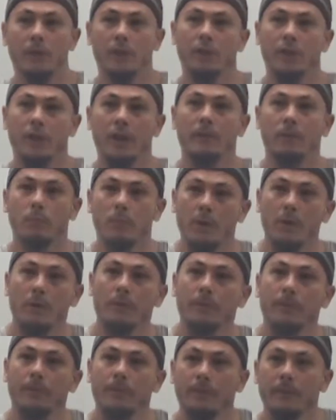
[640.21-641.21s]
achieve
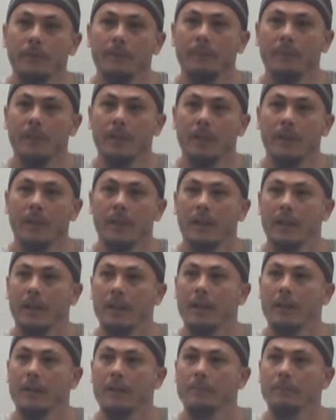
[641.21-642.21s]
wealth,
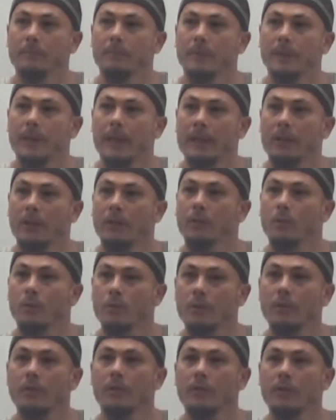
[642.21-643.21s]
and I
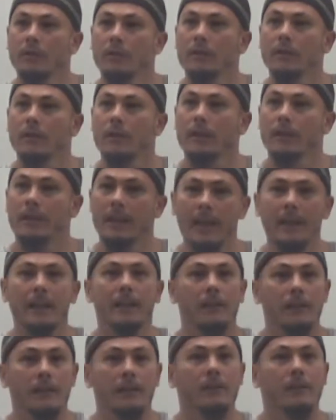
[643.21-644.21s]
thought
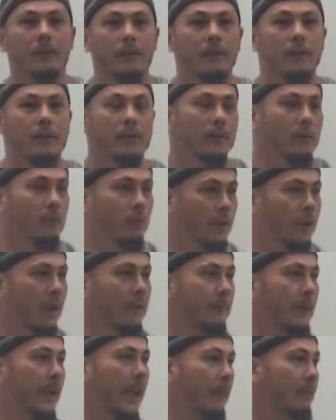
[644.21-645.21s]
that would
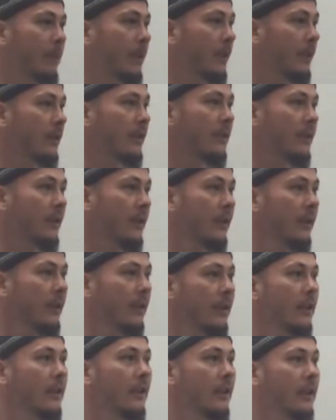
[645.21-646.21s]
give me happiness.
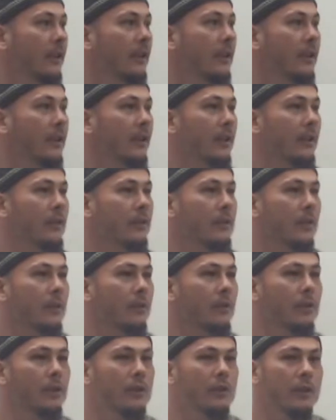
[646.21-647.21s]
You know,
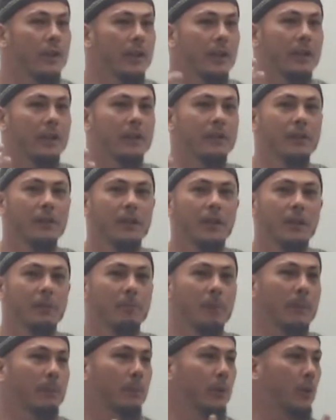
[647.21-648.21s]
so you see, you know, the
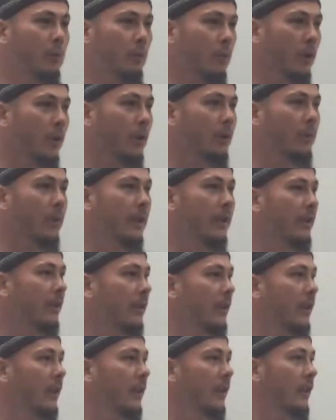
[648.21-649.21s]
people you work with,
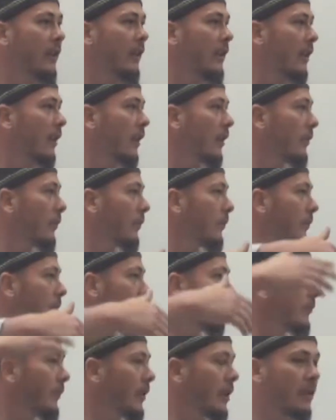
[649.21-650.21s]

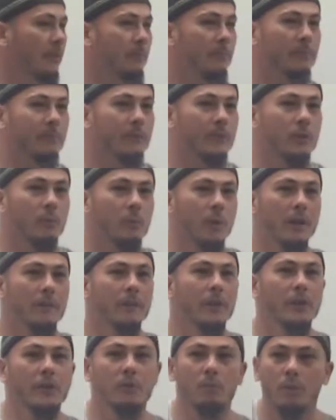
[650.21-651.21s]
you know,
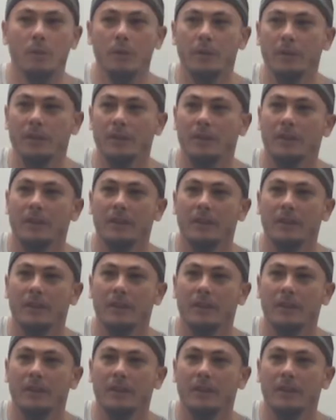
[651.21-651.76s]
wherever you work,